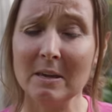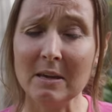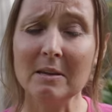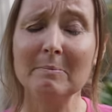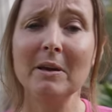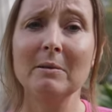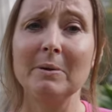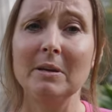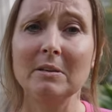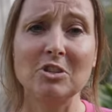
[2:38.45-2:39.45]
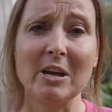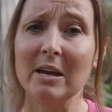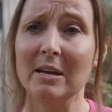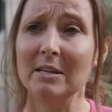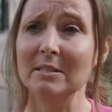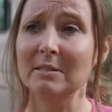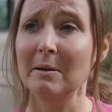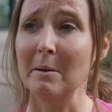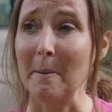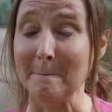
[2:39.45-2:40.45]
in my PJs,
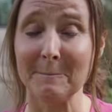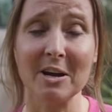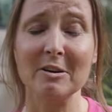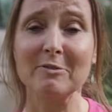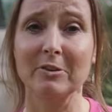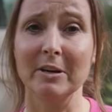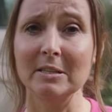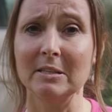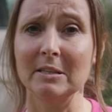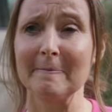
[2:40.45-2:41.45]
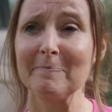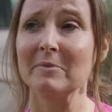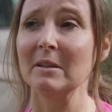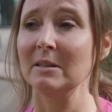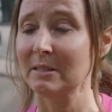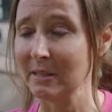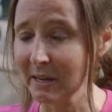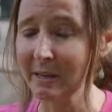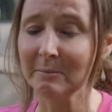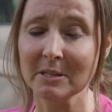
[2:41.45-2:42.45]
barefoot, to
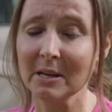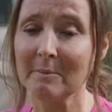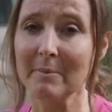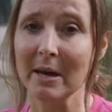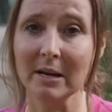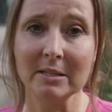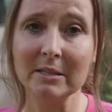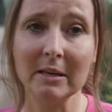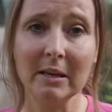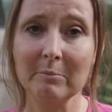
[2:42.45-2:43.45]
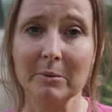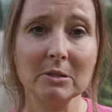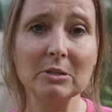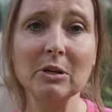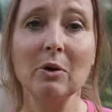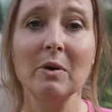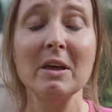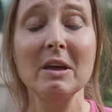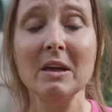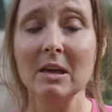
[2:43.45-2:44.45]
get him to come back to the camper. So
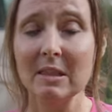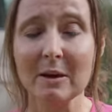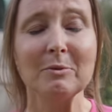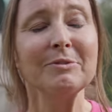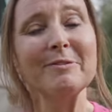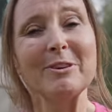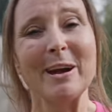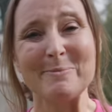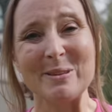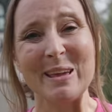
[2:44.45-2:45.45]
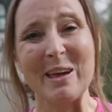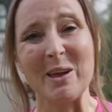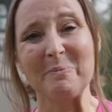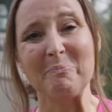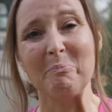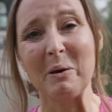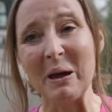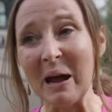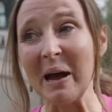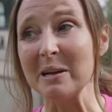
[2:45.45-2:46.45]
that will never happen again,
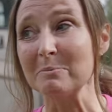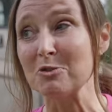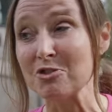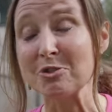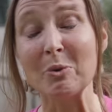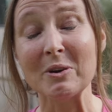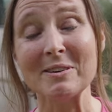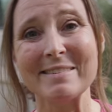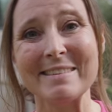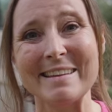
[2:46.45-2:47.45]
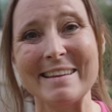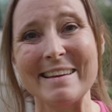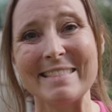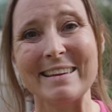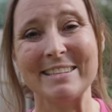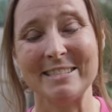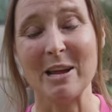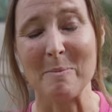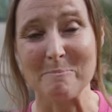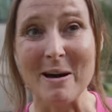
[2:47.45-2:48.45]
but I am sure that is
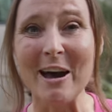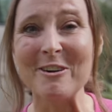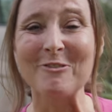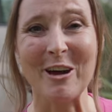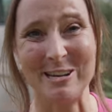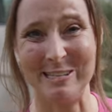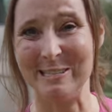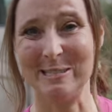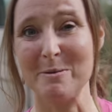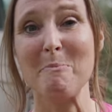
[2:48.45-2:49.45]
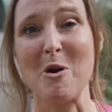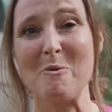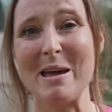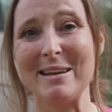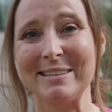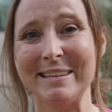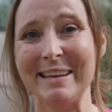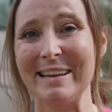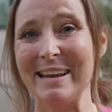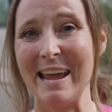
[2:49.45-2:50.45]
not my finest moment
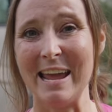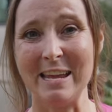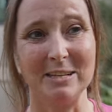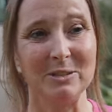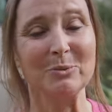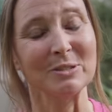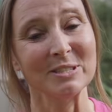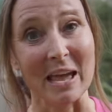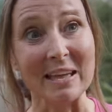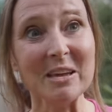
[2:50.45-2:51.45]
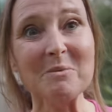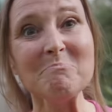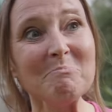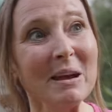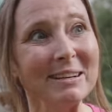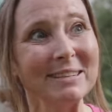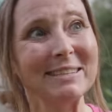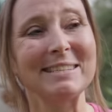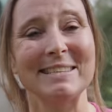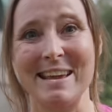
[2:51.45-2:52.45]
and slightly
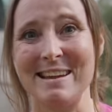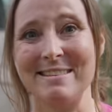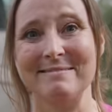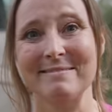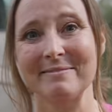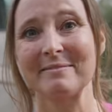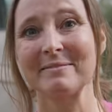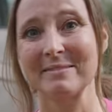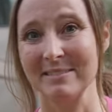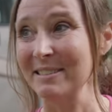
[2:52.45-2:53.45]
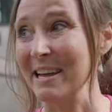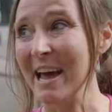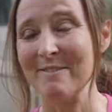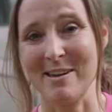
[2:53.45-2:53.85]
embarrassing to have